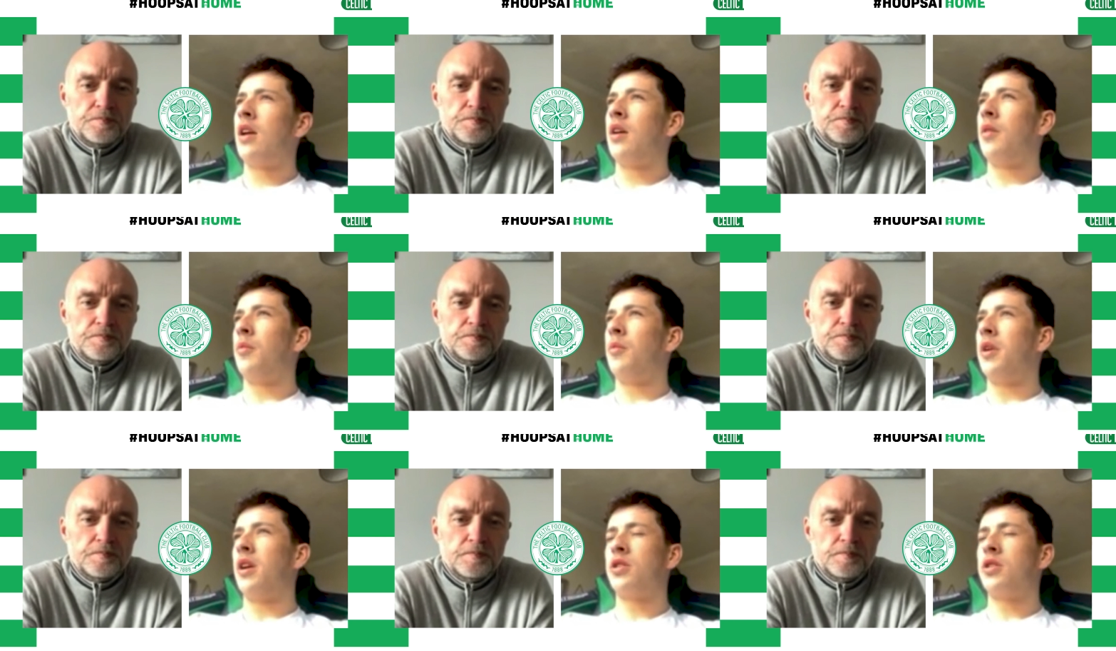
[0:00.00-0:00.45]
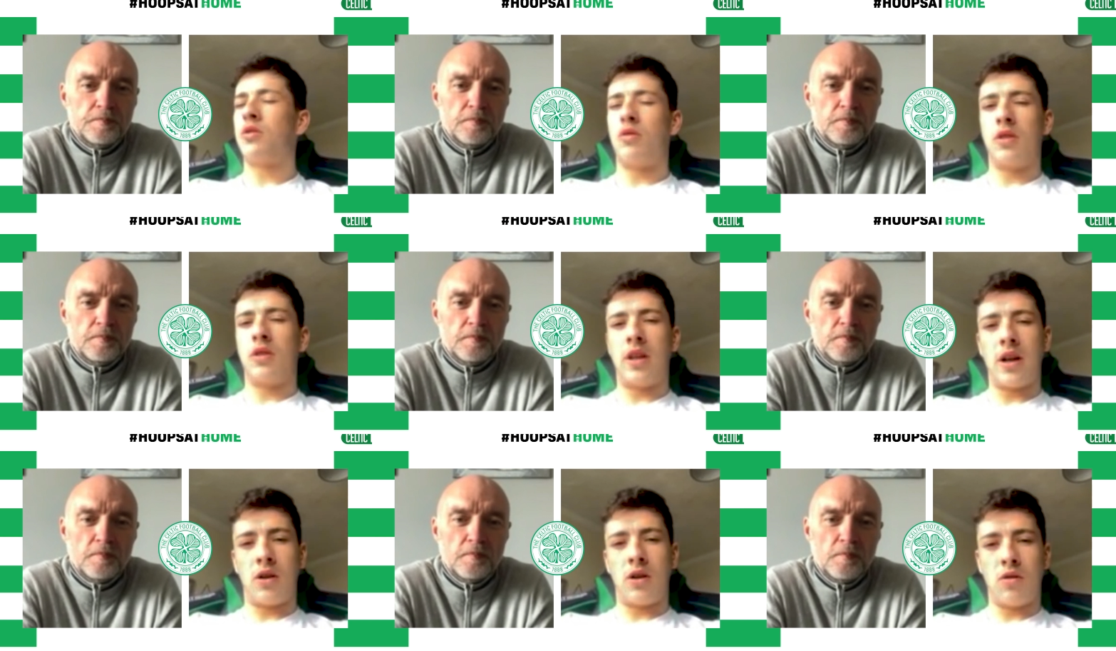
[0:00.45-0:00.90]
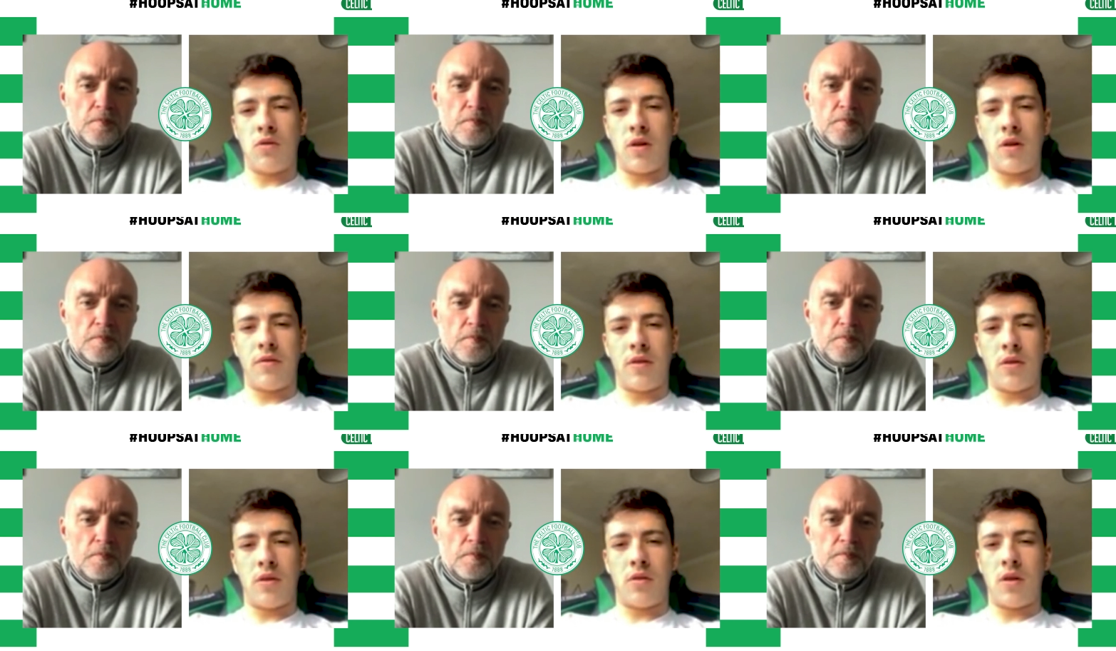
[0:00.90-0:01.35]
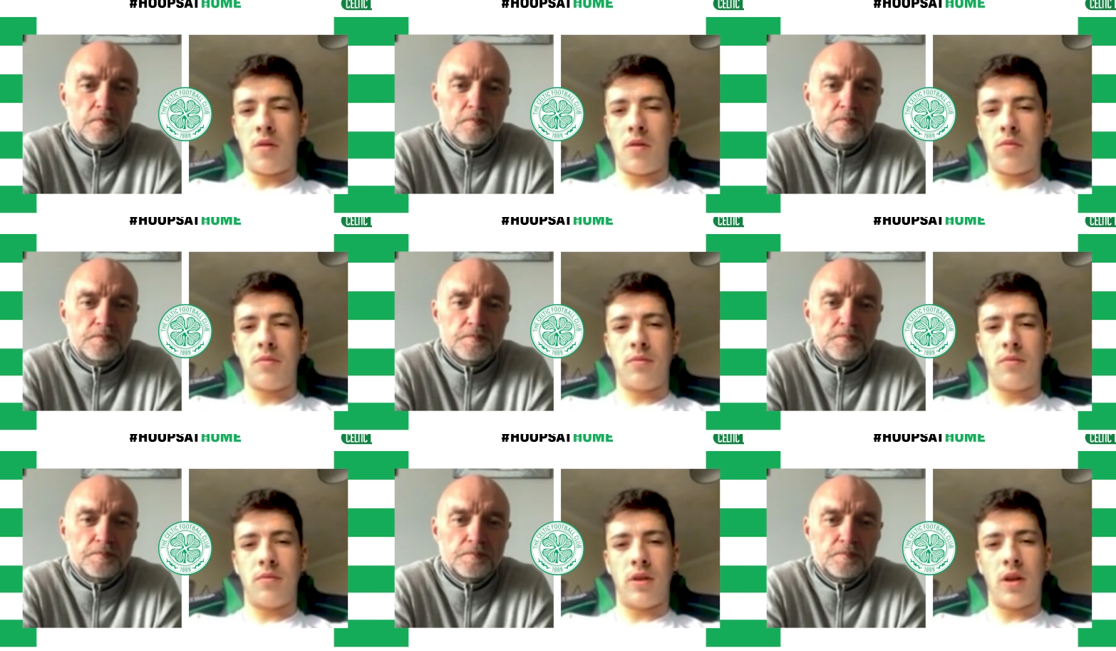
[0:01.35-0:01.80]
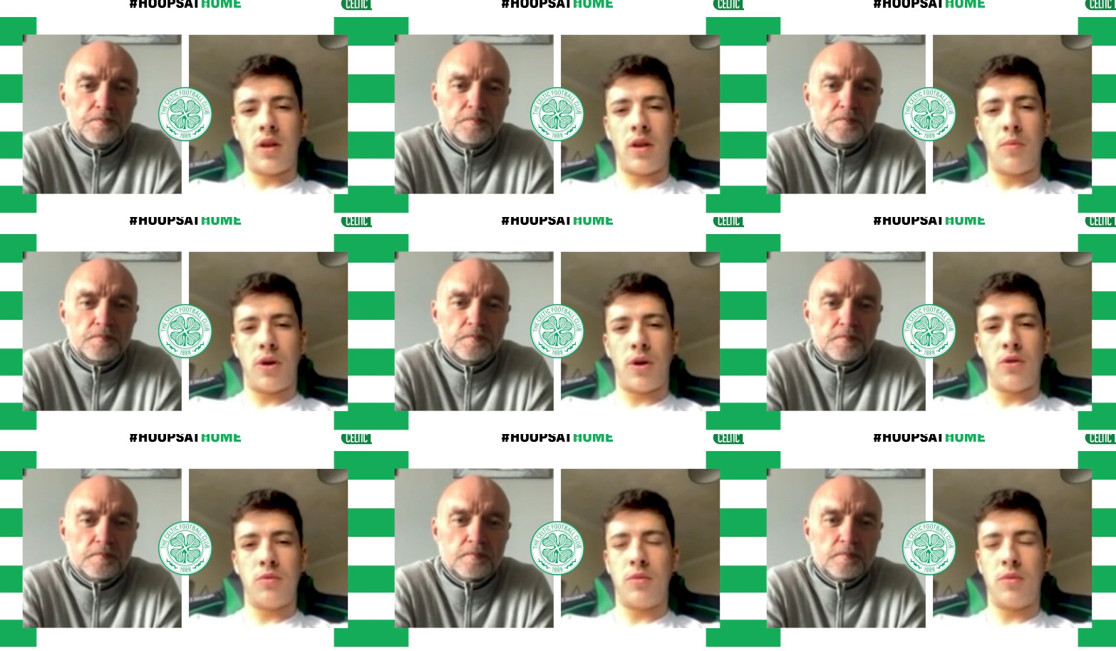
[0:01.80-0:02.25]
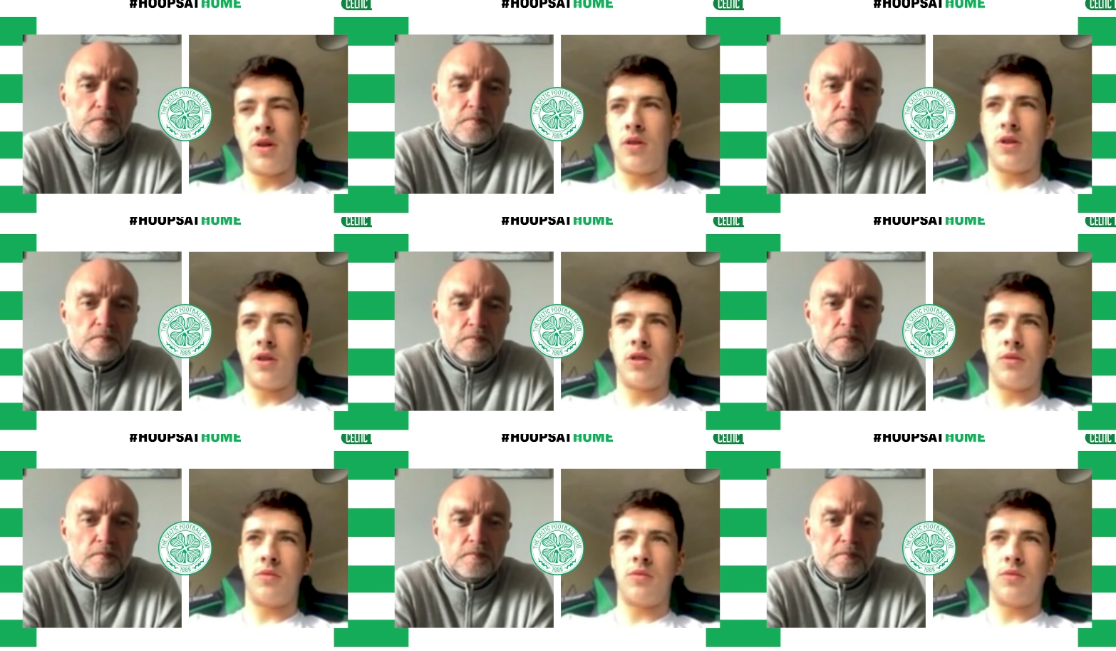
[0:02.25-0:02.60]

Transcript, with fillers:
Speaker 1: and when I scored that goal, I felt really proud, because